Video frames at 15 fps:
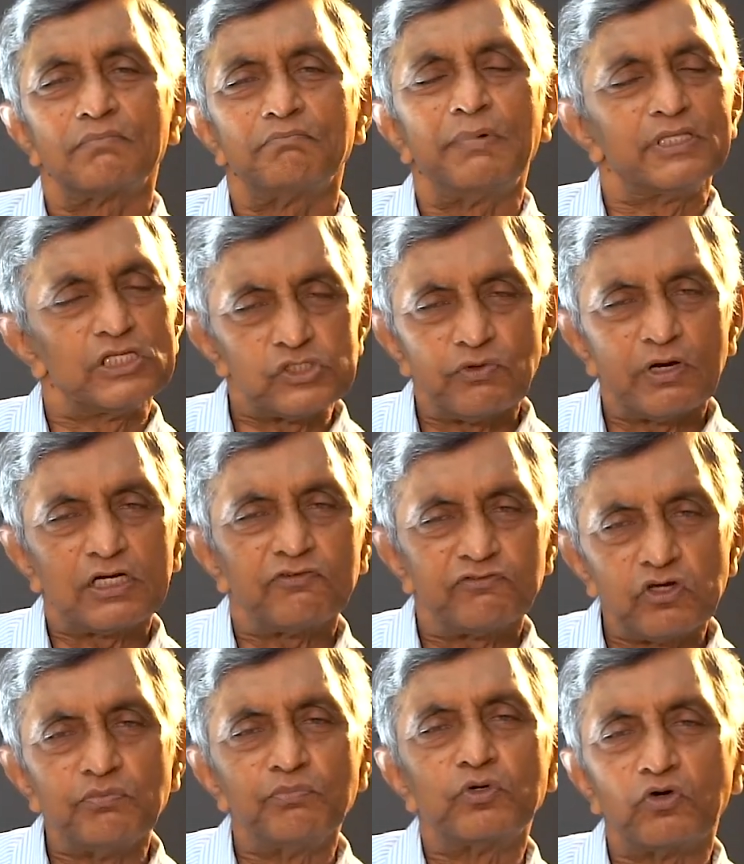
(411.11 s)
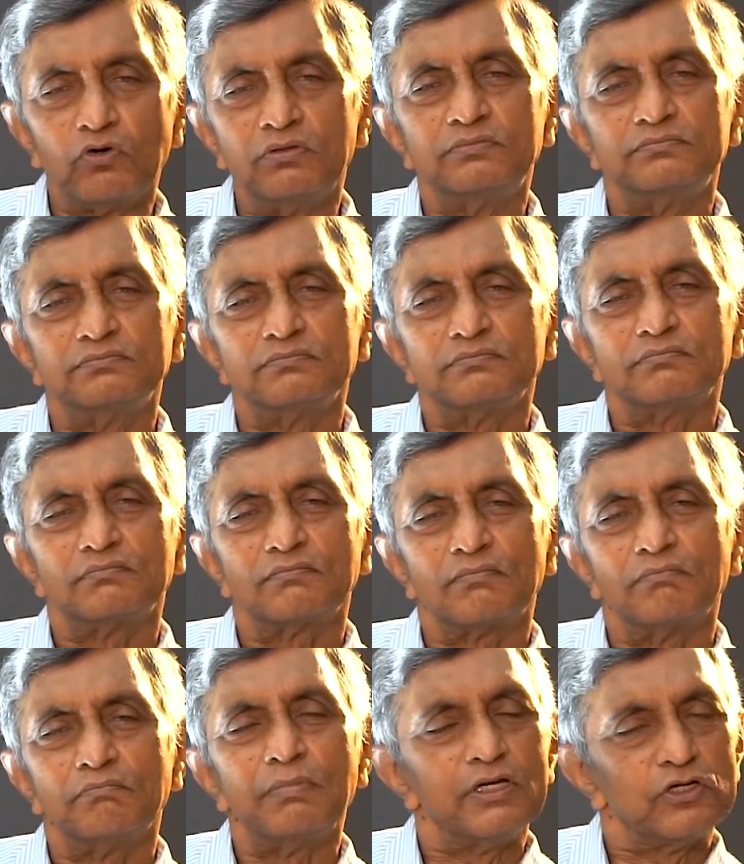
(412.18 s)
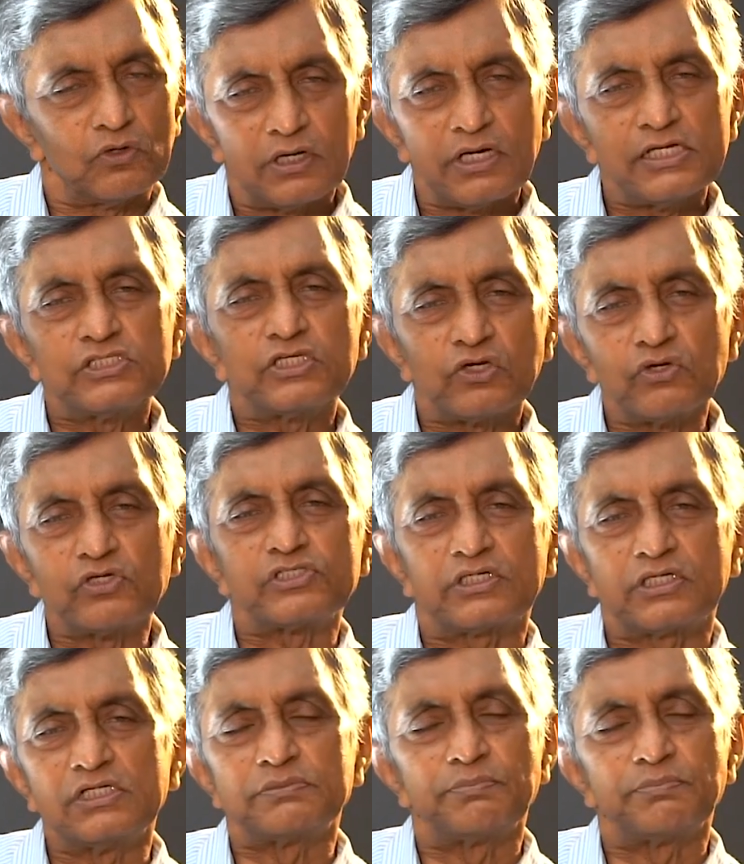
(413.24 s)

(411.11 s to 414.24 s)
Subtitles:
by the sweat of your brow, by utilizing your skills,